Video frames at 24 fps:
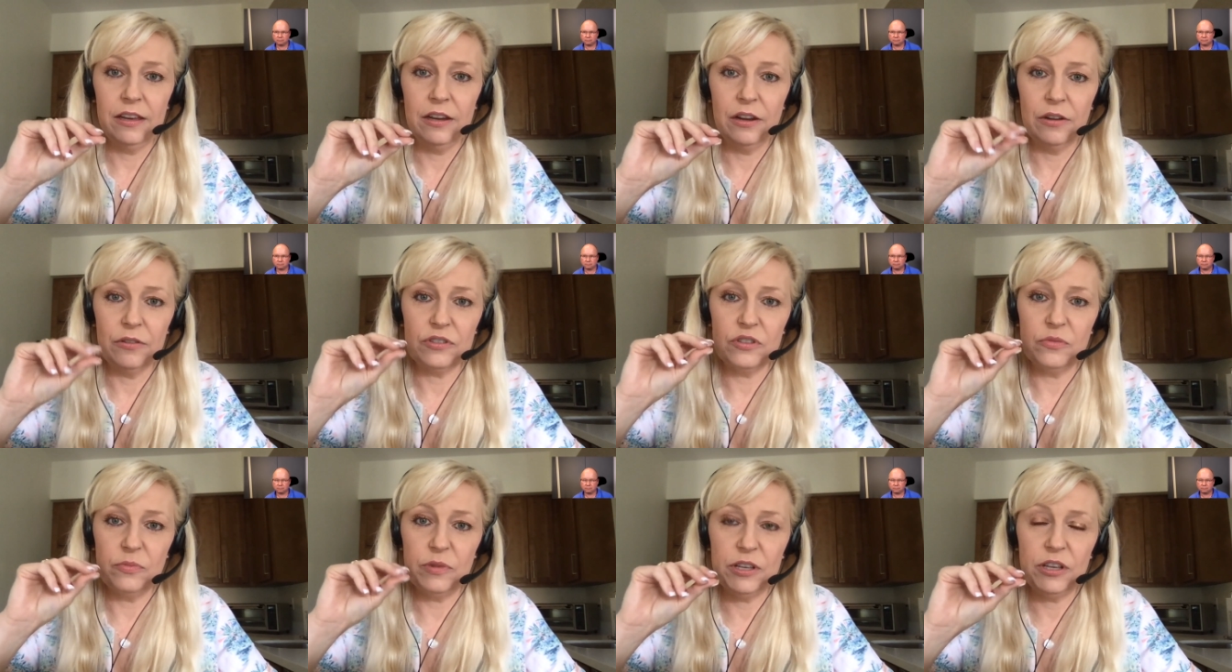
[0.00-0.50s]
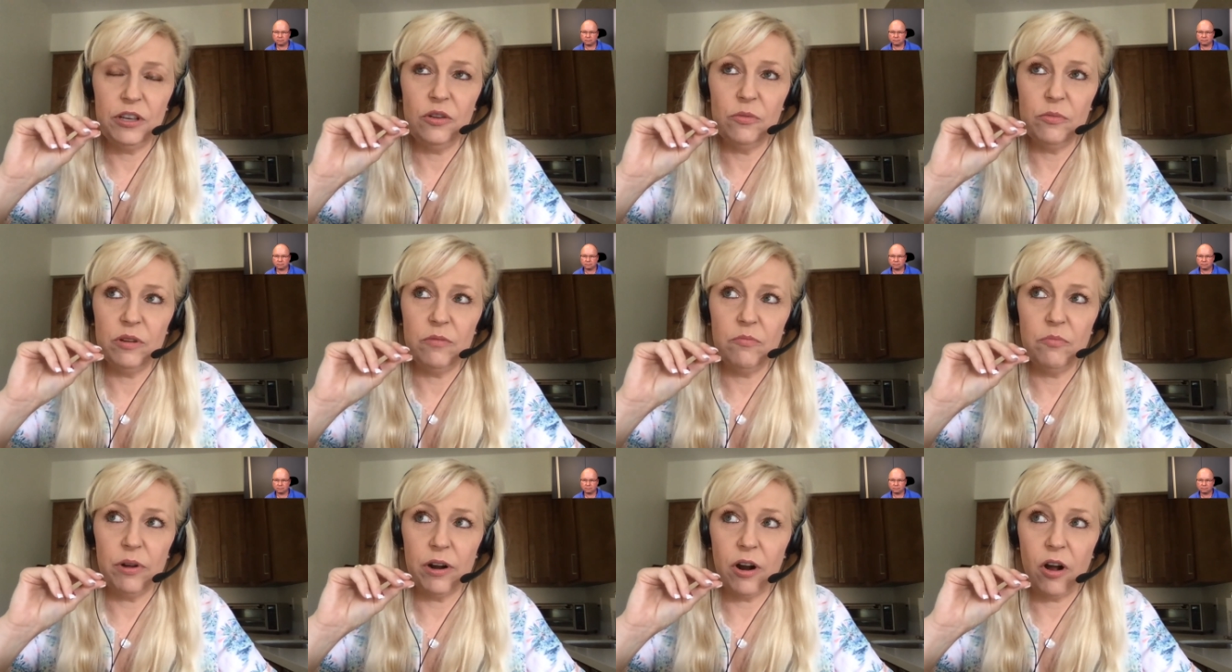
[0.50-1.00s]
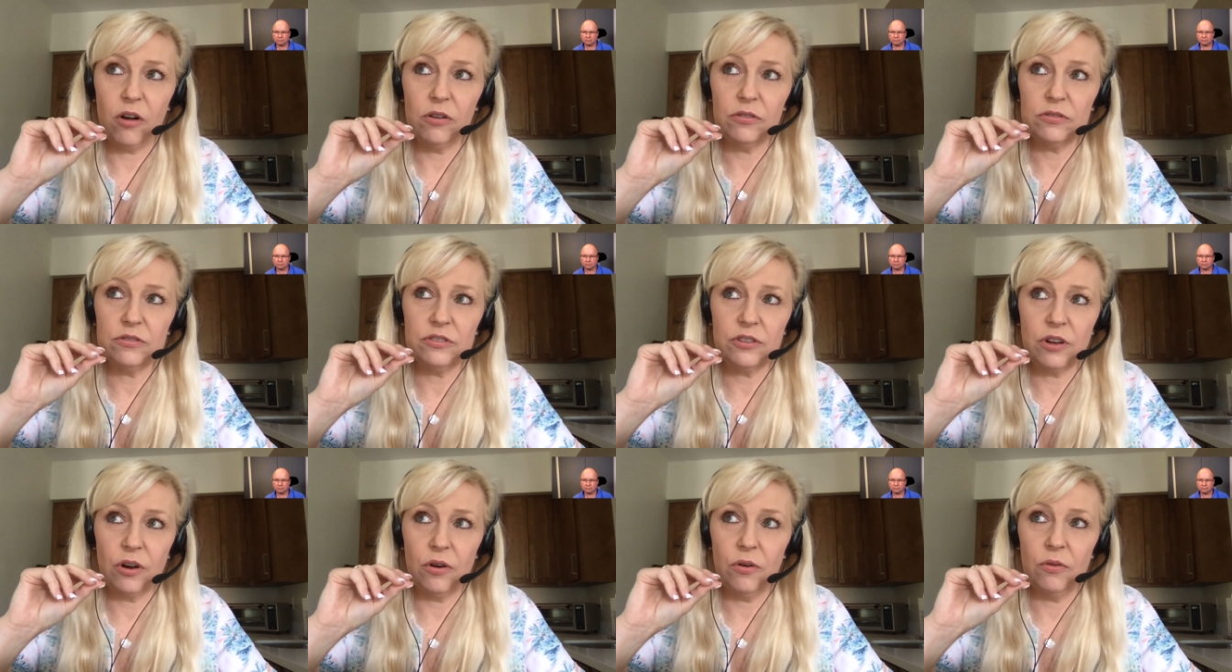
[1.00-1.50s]
you know, to be human, but
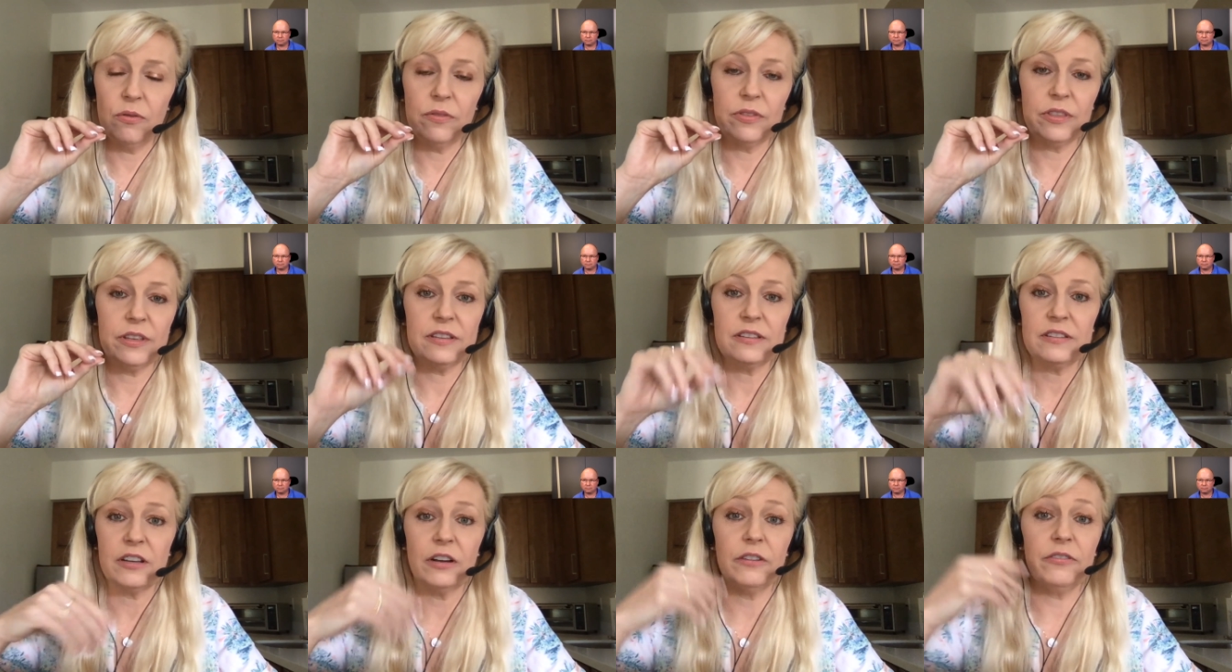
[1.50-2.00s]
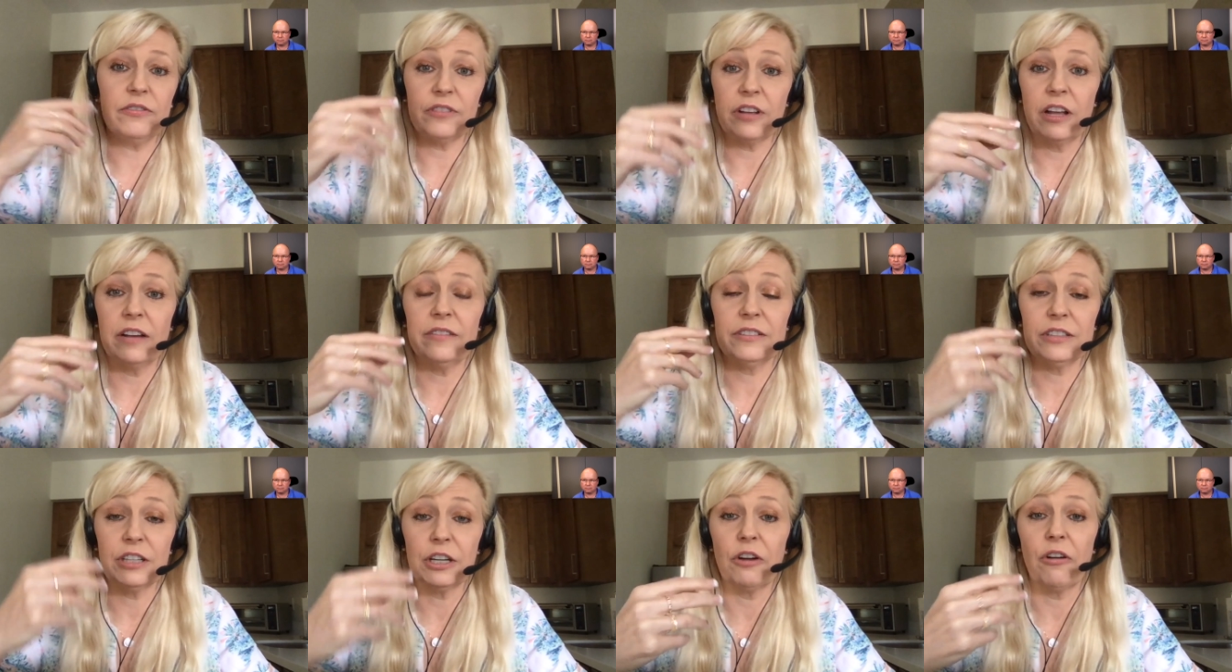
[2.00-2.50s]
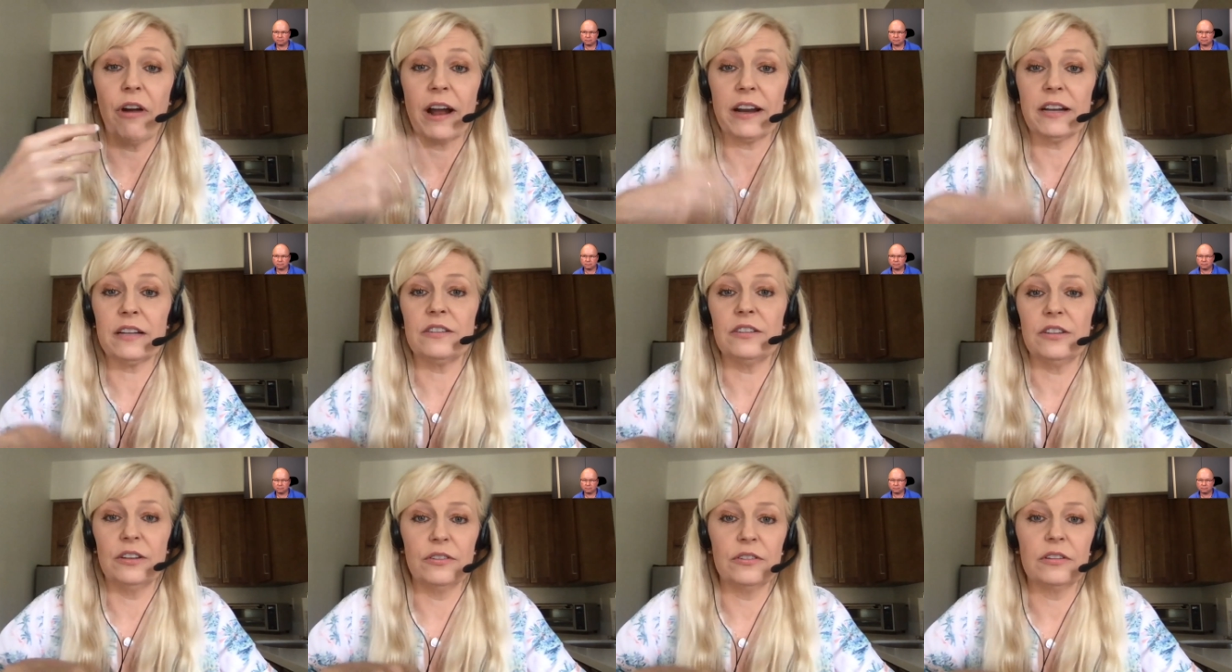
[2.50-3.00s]
also the self-love and the
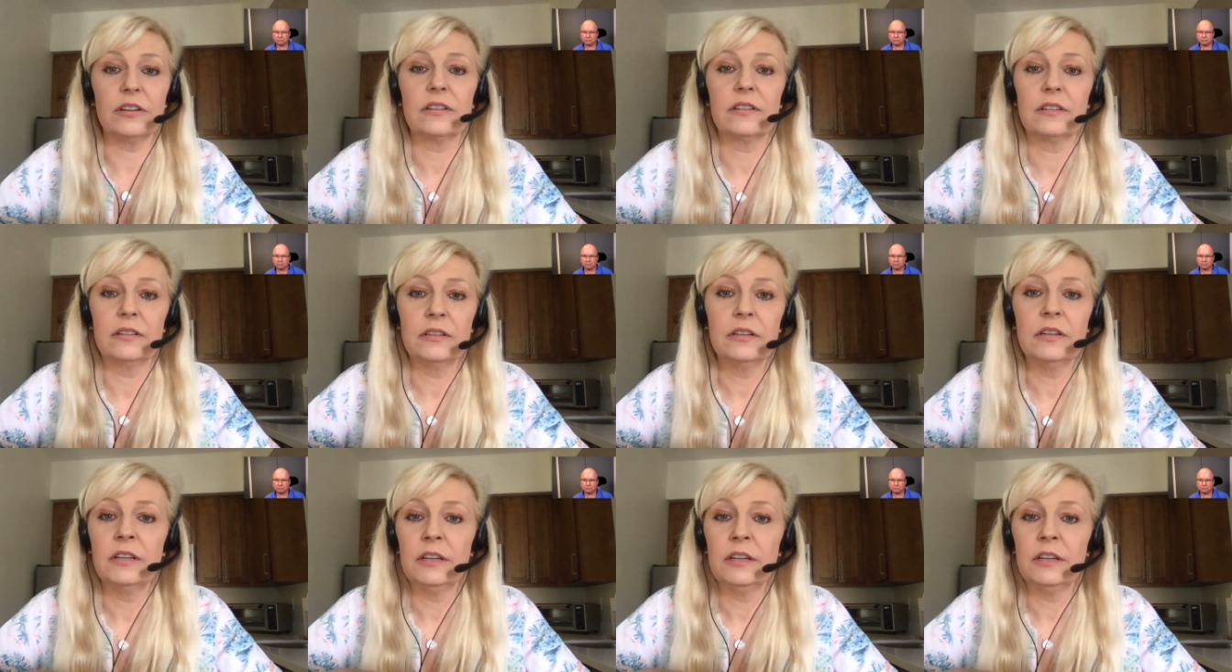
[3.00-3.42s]
gratitude.